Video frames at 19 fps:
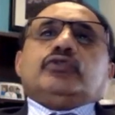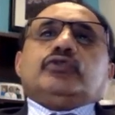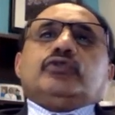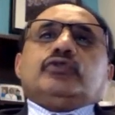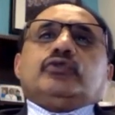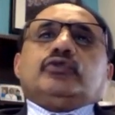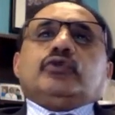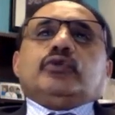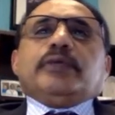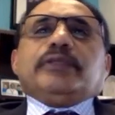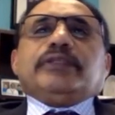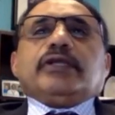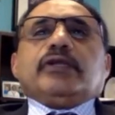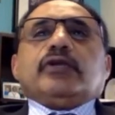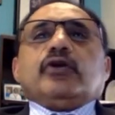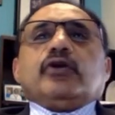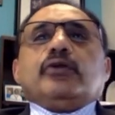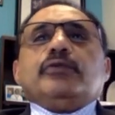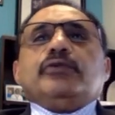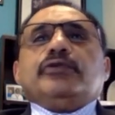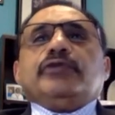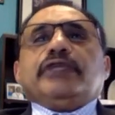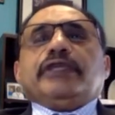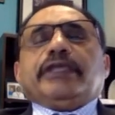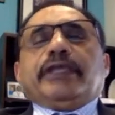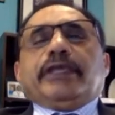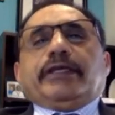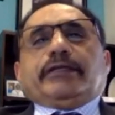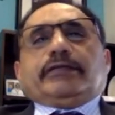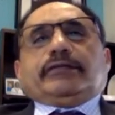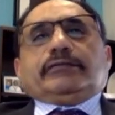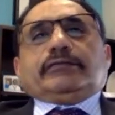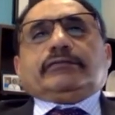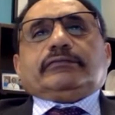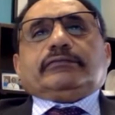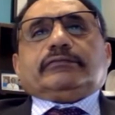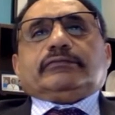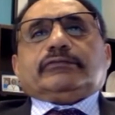to better communicate?
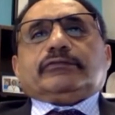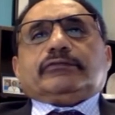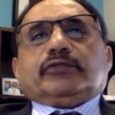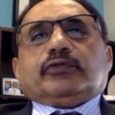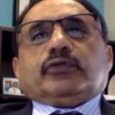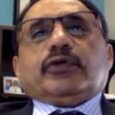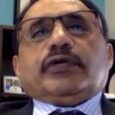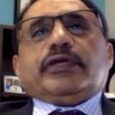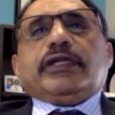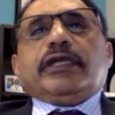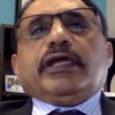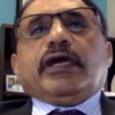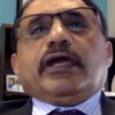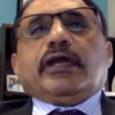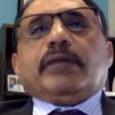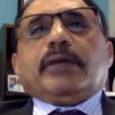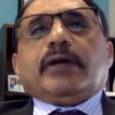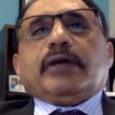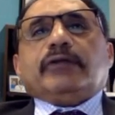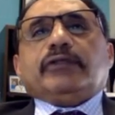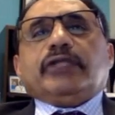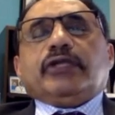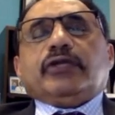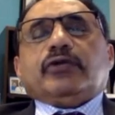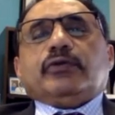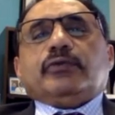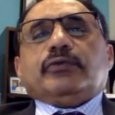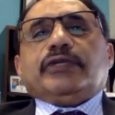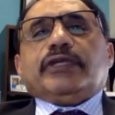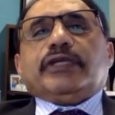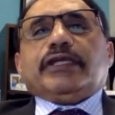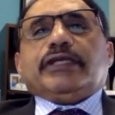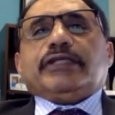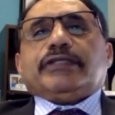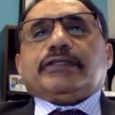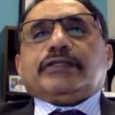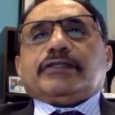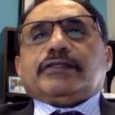We're talking here about their
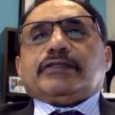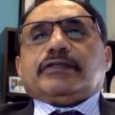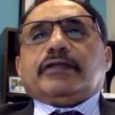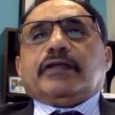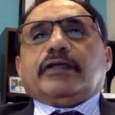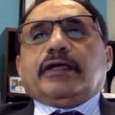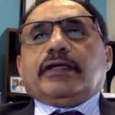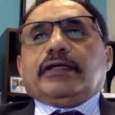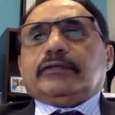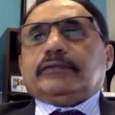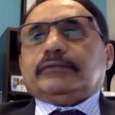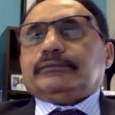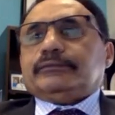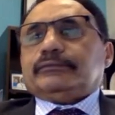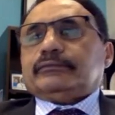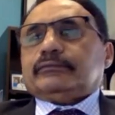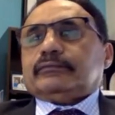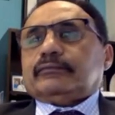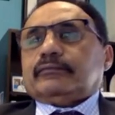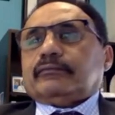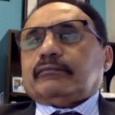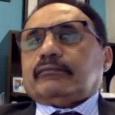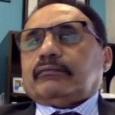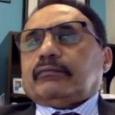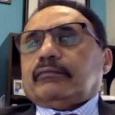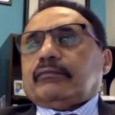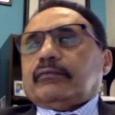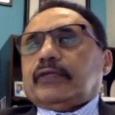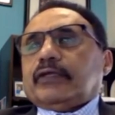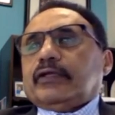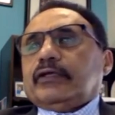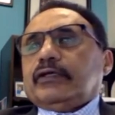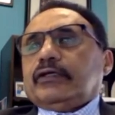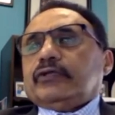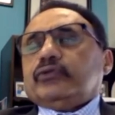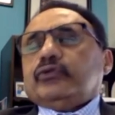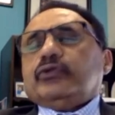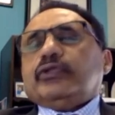communication style.
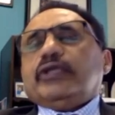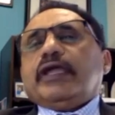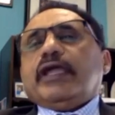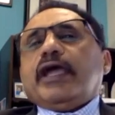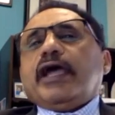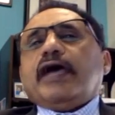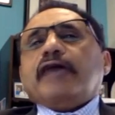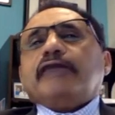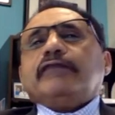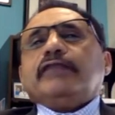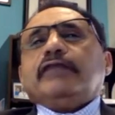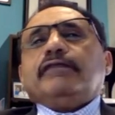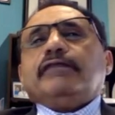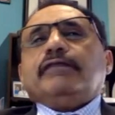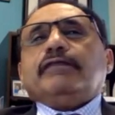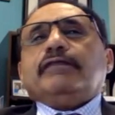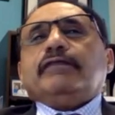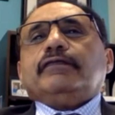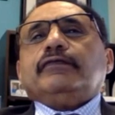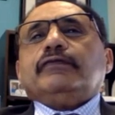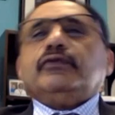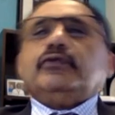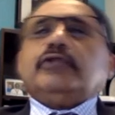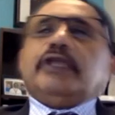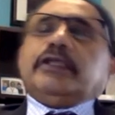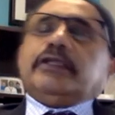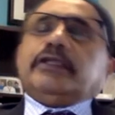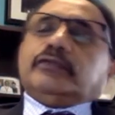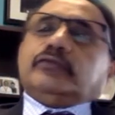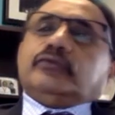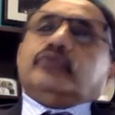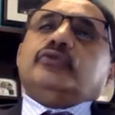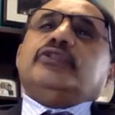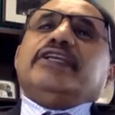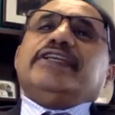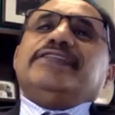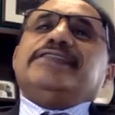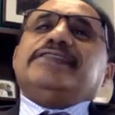Do they have the, do
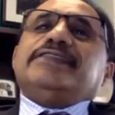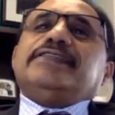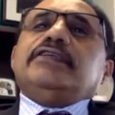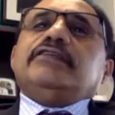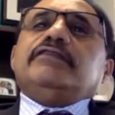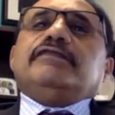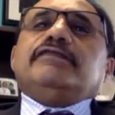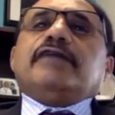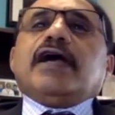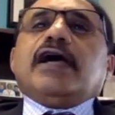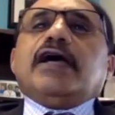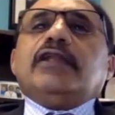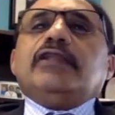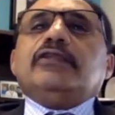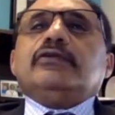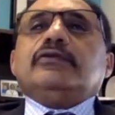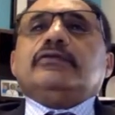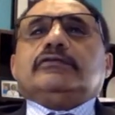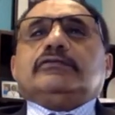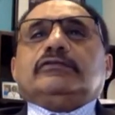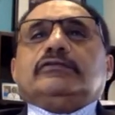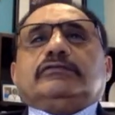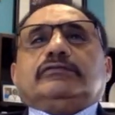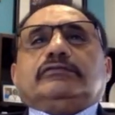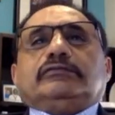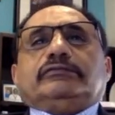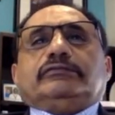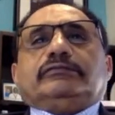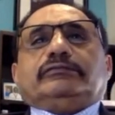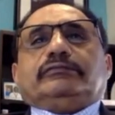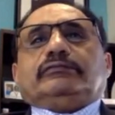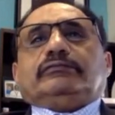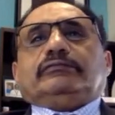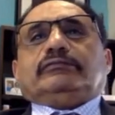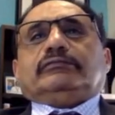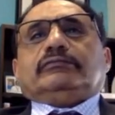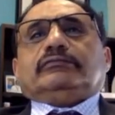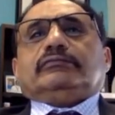they see value
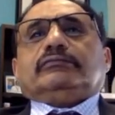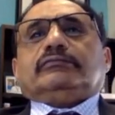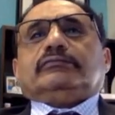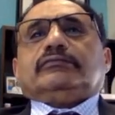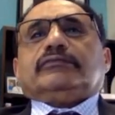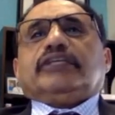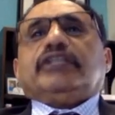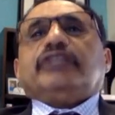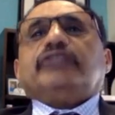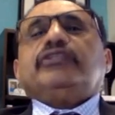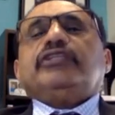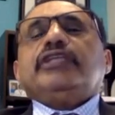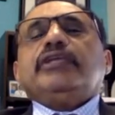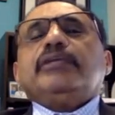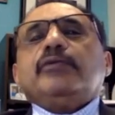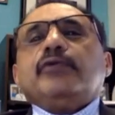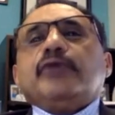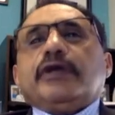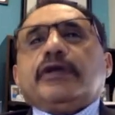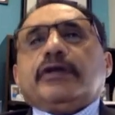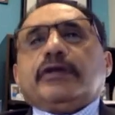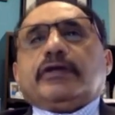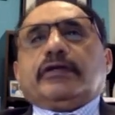in teamwork?